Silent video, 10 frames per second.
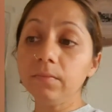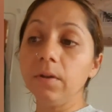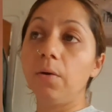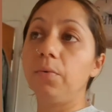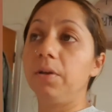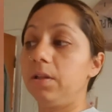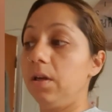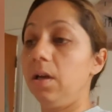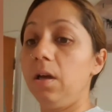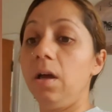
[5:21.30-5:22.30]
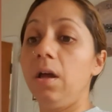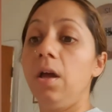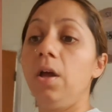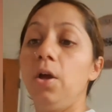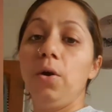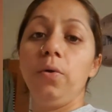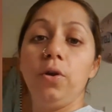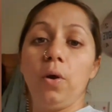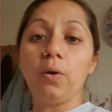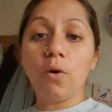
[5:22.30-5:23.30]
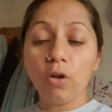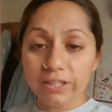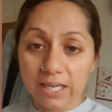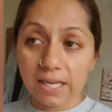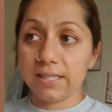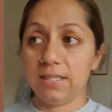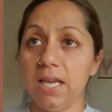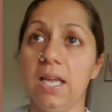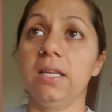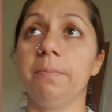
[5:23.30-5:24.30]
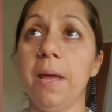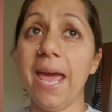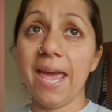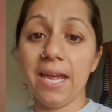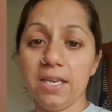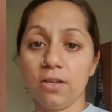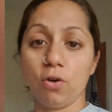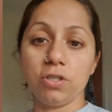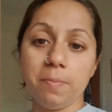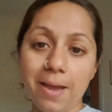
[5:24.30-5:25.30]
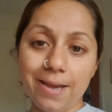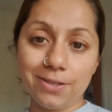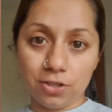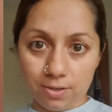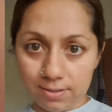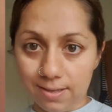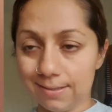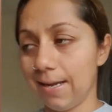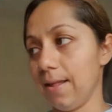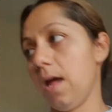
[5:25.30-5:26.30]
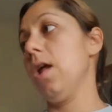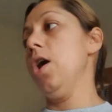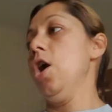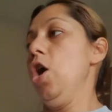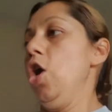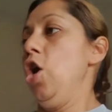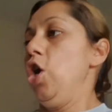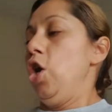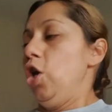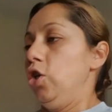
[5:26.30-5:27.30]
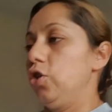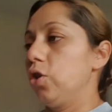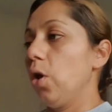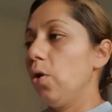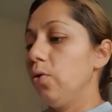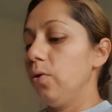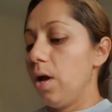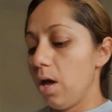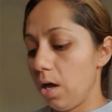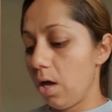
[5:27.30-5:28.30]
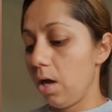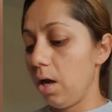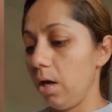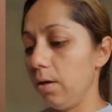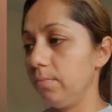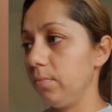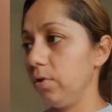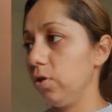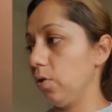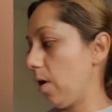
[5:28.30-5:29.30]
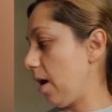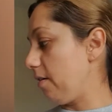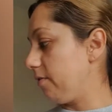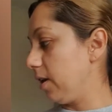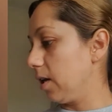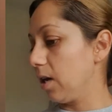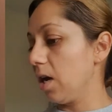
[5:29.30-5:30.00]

with the, you know, colics and the pain and the constipation and things like that. So you know, having,